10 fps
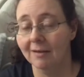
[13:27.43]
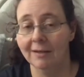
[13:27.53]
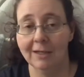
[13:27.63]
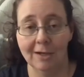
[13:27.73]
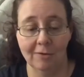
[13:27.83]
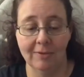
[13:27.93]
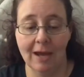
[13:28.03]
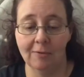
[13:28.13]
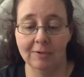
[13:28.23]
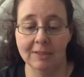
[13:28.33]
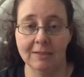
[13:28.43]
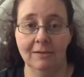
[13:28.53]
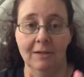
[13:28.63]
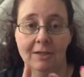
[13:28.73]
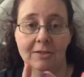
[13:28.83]
you know, that was the
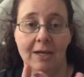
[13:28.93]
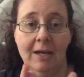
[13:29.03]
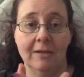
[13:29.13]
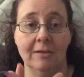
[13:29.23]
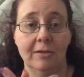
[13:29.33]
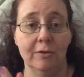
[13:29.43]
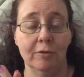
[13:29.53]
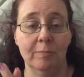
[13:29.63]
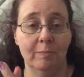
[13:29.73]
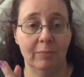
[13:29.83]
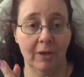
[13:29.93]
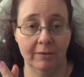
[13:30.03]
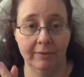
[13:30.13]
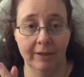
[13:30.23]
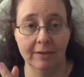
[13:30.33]
clutch that had 2 blood
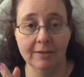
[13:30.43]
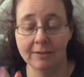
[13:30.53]
rings,